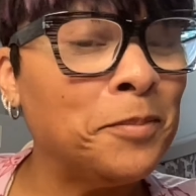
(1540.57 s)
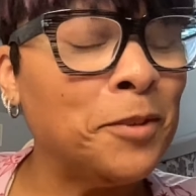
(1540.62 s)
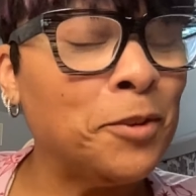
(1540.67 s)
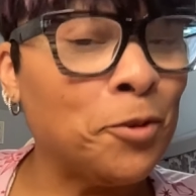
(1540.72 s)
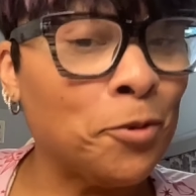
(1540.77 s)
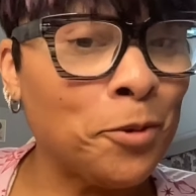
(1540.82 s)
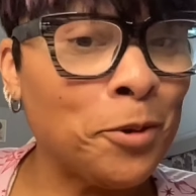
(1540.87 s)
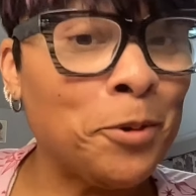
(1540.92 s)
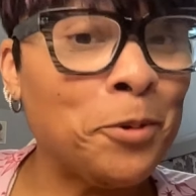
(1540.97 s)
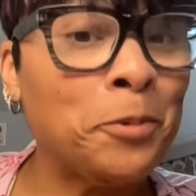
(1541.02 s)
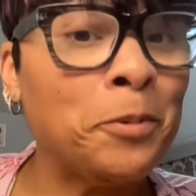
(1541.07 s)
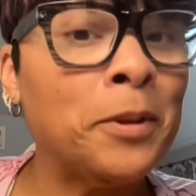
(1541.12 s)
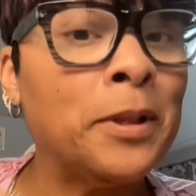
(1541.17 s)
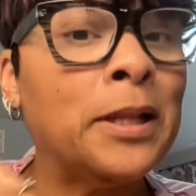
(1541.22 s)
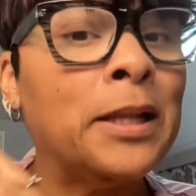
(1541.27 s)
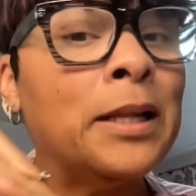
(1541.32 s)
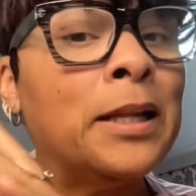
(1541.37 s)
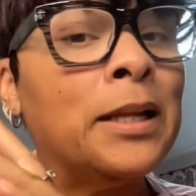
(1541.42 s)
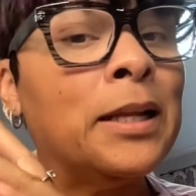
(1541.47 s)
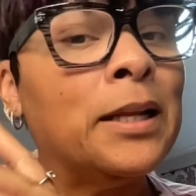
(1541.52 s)
Dru
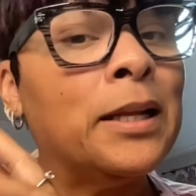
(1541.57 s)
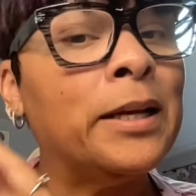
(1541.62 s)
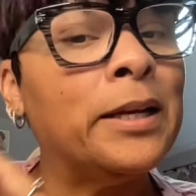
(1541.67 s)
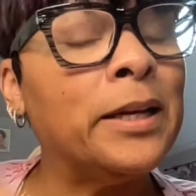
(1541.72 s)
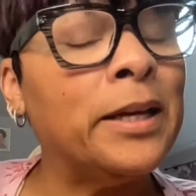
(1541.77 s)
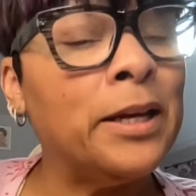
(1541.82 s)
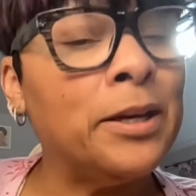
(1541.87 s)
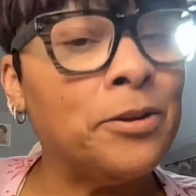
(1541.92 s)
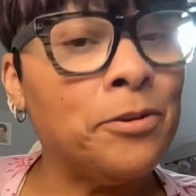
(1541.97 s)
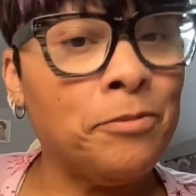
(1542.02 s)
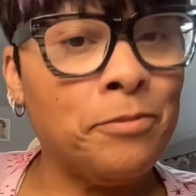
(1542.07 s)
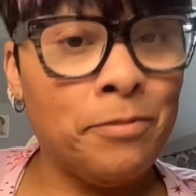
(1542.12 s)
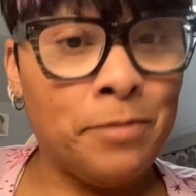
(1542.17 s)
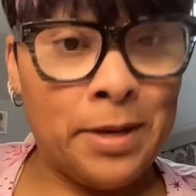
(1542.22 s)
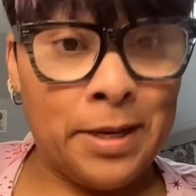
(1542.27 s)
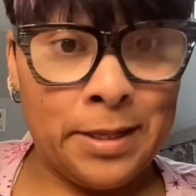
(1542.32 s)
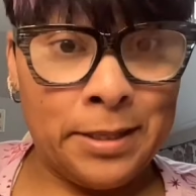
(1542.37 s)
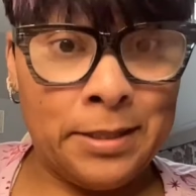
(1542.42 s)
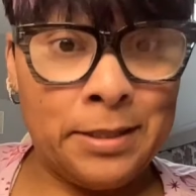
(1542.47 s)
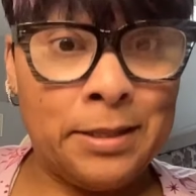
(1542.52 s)
get
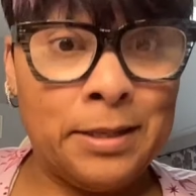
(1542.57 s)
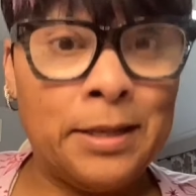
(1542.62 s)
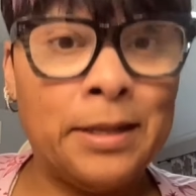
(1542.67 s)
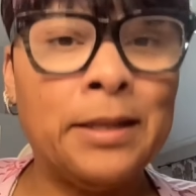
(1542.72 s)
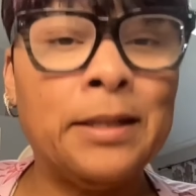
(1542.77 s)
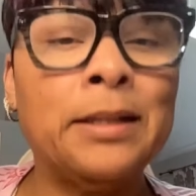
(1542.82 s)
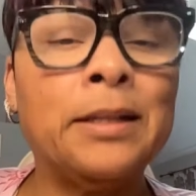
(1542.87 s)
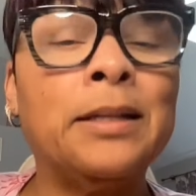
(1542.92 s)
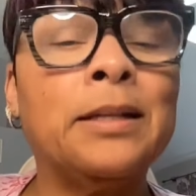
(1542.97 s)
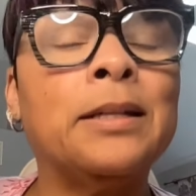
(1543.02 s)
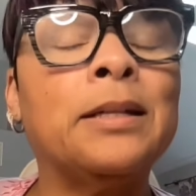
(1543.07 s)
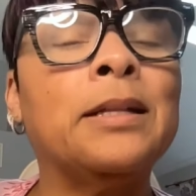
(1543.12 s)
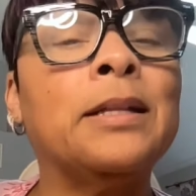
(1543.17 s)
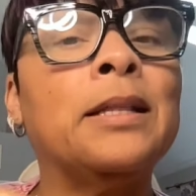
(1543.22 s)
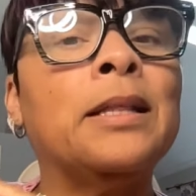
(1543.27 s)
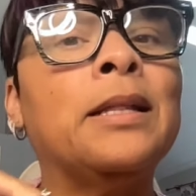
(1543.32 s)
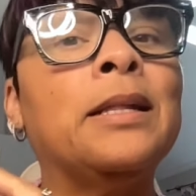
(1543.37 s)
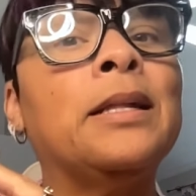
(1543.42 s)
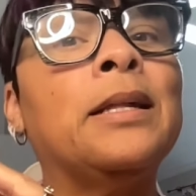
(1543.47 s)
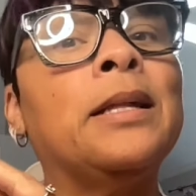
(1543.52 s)
arrested,
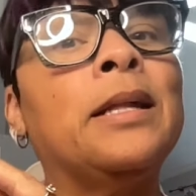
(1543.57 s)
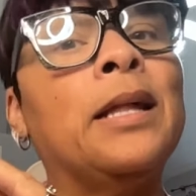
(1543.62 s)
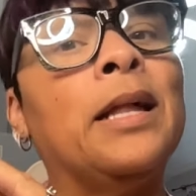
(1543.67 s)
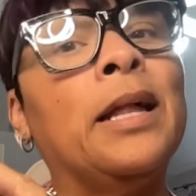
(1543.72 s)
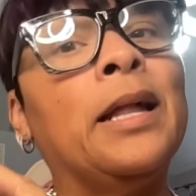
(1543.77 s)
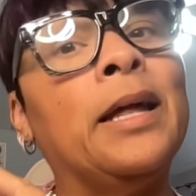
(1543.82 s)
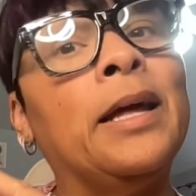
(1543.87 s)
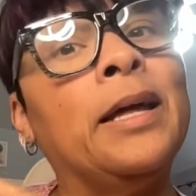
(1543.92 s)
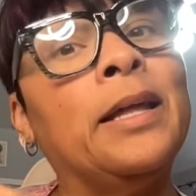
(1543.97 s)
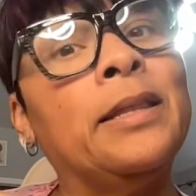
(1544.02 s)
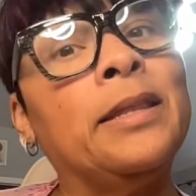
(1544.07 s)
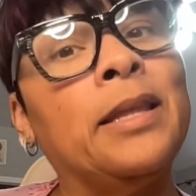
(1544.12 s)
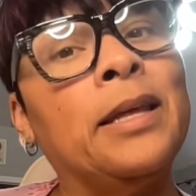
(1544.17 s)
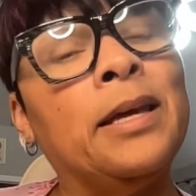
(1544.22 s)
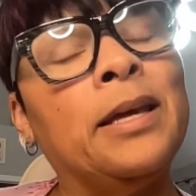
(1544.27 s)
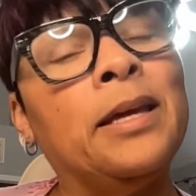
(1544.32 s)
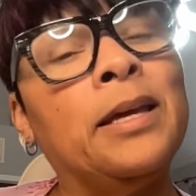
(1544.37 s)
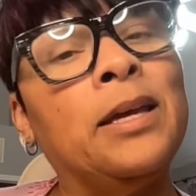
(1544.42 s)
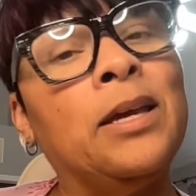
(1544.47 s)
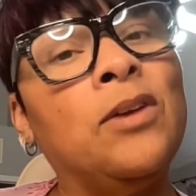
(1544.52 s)
and
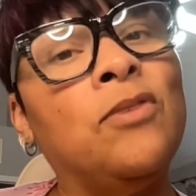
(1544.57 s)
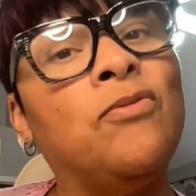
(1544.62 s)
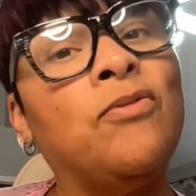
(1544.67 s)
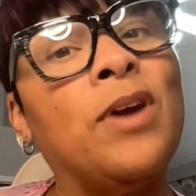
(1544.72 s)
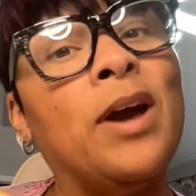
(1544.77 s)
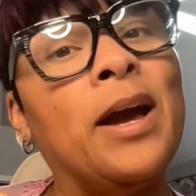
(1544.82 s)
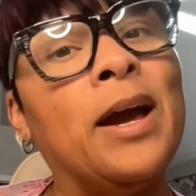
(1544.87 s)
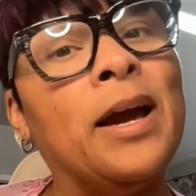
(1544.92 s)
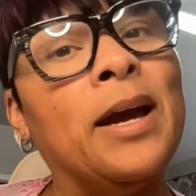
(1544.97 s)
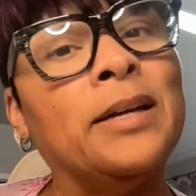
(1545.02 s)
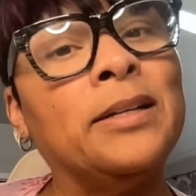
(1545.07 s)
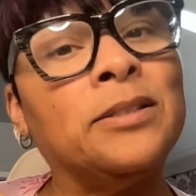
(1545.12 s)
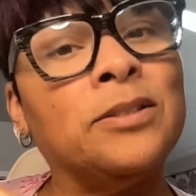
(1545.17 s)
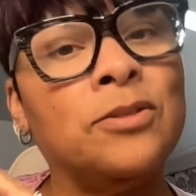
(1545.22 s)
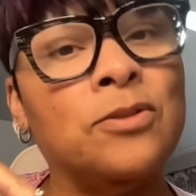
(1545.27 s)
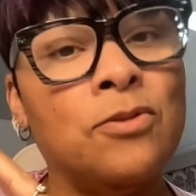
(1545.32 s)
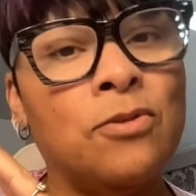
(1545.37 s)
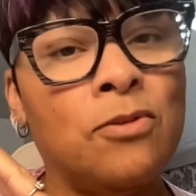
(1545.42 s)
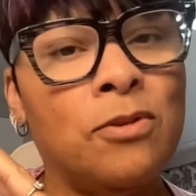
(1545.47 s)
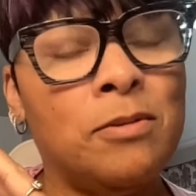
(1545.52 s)
then he finds
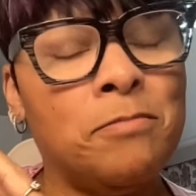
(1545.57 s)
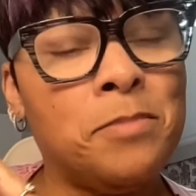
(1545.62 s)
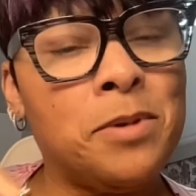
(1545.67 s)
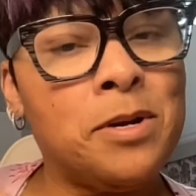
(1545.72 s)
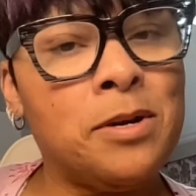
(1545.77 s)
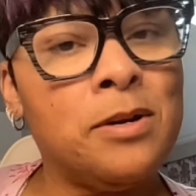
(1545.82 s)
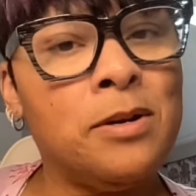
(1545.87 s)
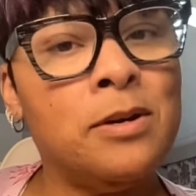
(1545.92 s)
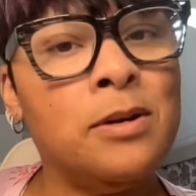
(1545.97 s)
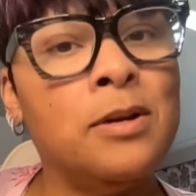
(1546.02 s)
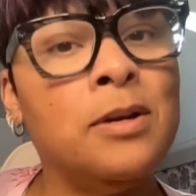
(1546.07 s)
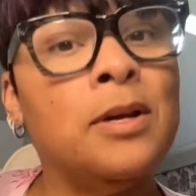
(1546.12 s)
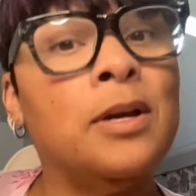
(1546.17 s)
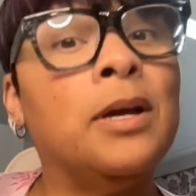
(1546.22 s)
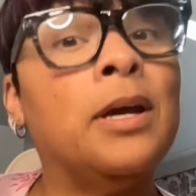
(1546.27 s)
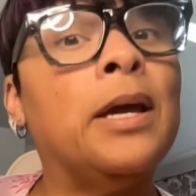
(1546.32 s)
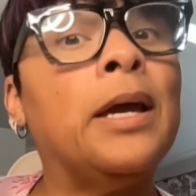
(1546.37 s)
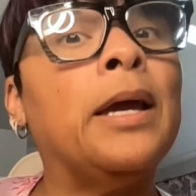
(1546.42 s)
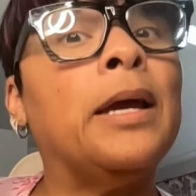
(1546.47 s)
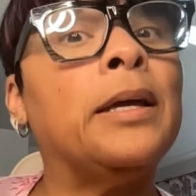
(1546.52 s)
Noma
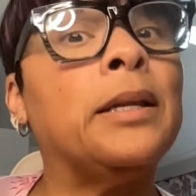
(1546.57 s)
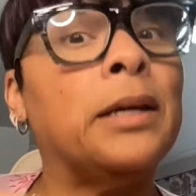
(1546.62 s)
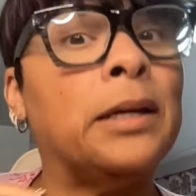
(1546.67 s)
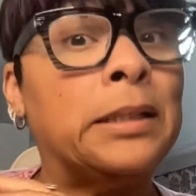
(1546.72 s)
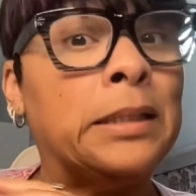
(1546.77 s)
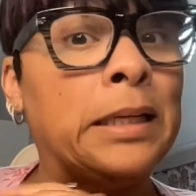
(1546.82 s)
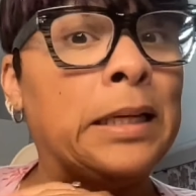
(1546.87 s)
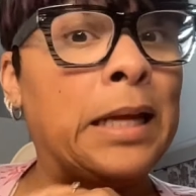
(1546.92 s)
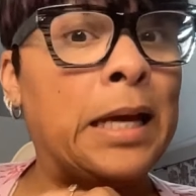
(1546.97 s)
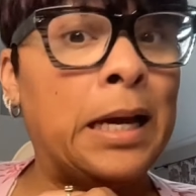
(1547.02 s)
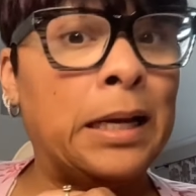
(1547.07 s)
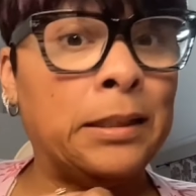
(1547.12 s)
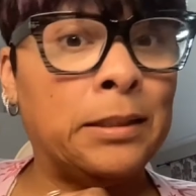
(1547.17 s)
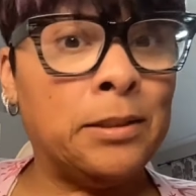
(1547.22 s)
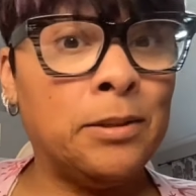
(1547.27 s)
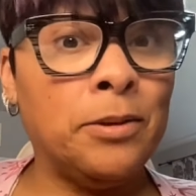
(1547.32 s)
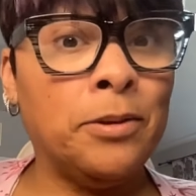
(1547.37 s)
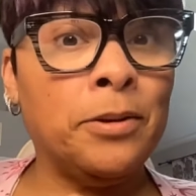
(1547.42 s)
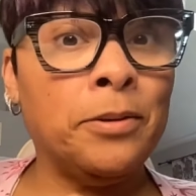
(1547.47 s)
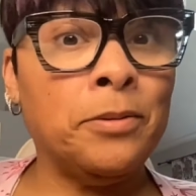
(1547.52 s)
and unalives
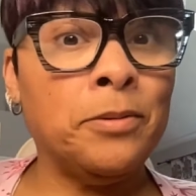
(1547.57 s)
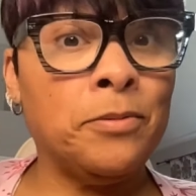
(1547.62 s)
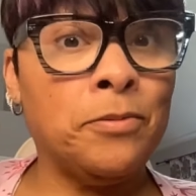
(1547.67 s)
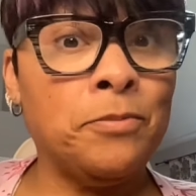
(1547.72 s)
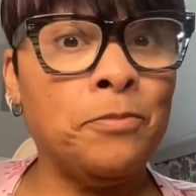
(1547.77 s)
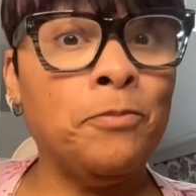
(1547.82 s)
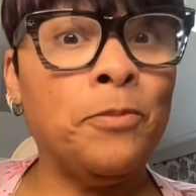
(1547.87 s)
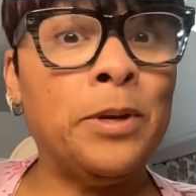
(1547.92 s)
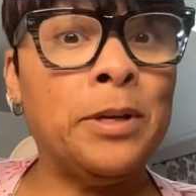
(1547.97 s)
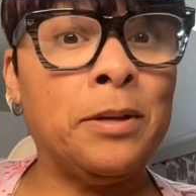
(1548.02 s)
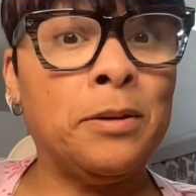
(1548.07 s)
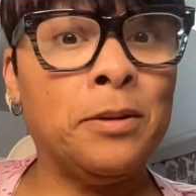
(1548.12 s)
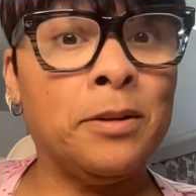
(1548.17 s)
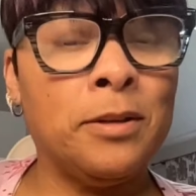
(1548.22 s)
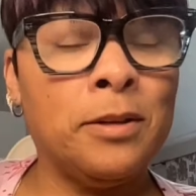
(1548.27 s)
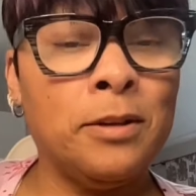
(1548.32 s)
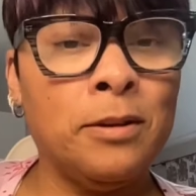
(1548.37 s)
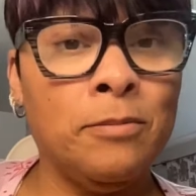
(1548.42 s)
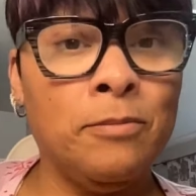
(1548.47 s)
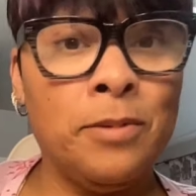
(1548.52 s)
her with a
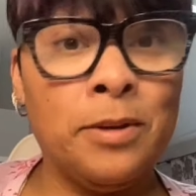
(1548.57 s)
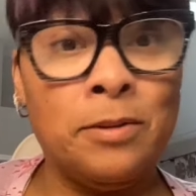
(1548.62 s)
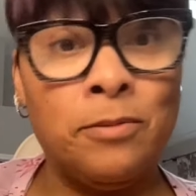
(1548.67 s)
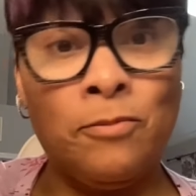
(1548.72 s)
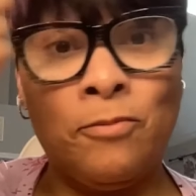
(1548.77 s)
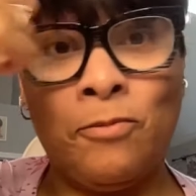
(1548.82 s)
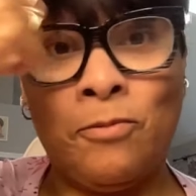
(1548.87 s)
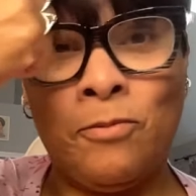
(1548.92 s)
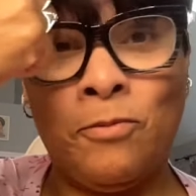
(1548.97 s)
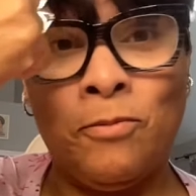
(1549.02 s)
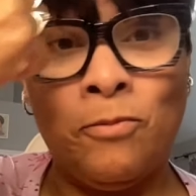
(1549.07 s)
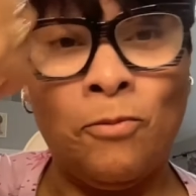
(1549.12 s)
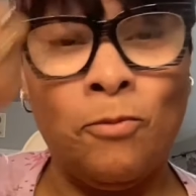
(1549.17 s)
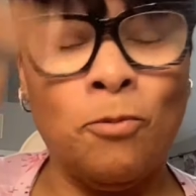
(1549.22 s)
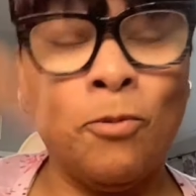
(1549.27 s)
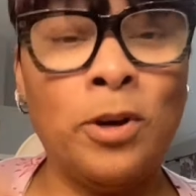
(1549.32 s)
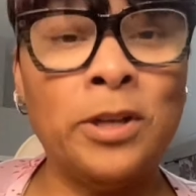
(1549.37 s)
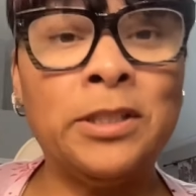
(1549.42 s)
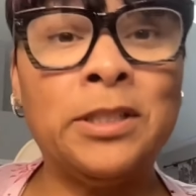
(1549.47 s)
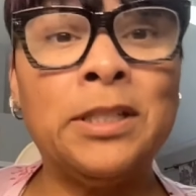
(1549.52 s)
with
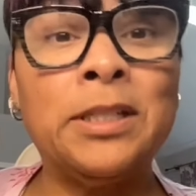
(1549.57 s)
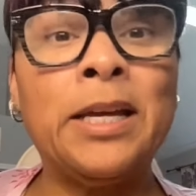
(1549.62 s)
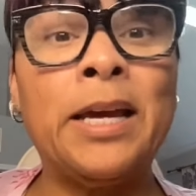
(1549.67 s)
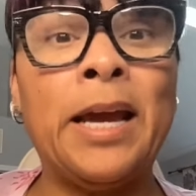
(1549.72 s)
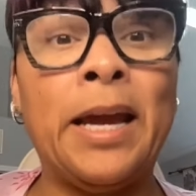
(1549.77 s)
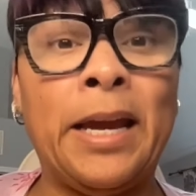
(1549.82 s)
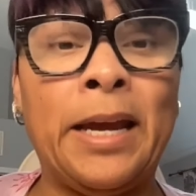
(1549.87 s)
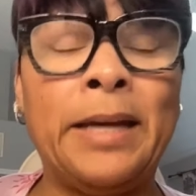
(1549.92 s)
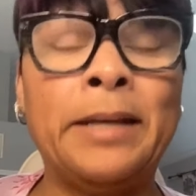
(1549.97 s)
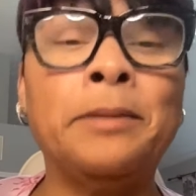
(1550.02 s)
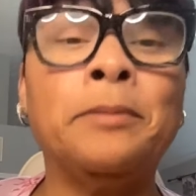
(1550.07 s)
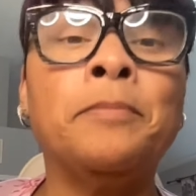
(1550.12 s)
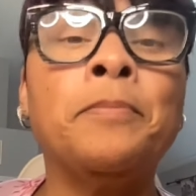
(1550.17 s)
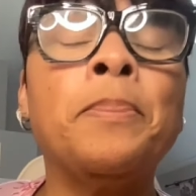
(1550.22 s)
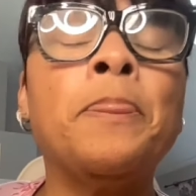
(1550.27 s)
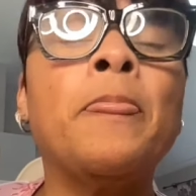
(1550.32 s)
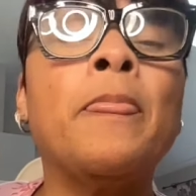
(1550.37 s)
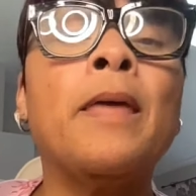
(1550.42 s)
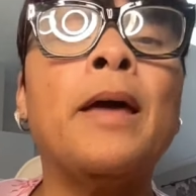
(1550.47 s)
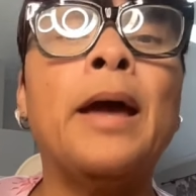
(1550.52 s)
one to the head,
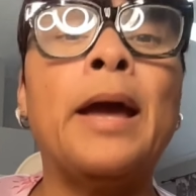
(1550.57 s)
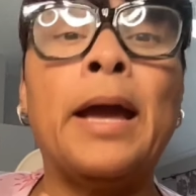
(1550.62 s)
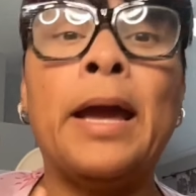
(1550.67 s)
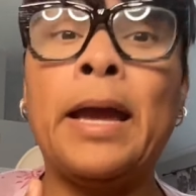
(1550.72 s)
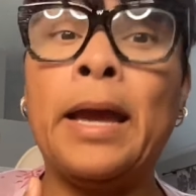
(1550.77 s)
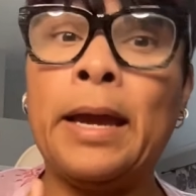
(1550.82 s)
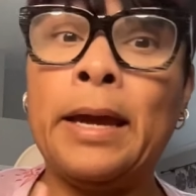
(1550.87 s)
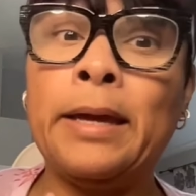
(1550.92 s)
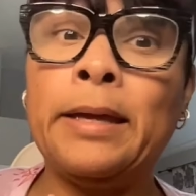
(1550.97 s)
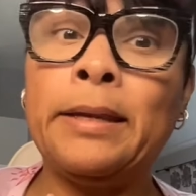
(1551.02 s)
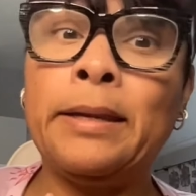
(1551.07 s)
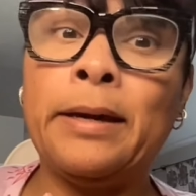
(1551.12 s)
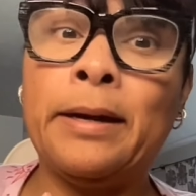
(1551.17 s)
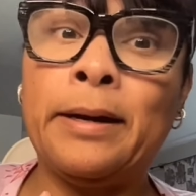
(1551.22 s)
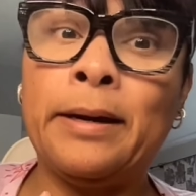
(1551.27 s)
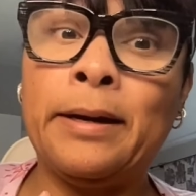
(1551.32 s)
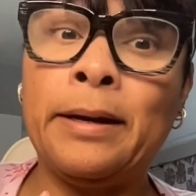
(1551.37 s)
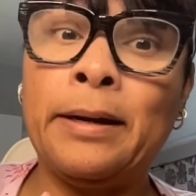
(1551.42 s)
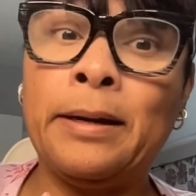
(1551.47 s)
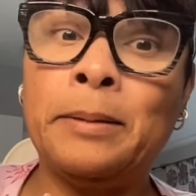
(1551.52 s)
and
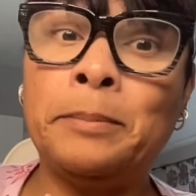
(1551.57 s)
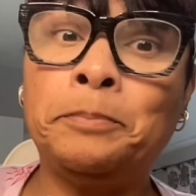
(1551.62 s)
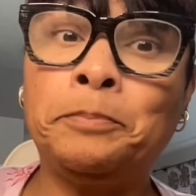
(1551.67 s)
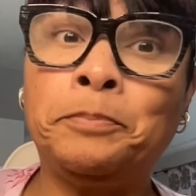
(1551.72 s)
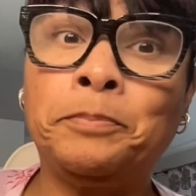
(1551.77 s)
uh,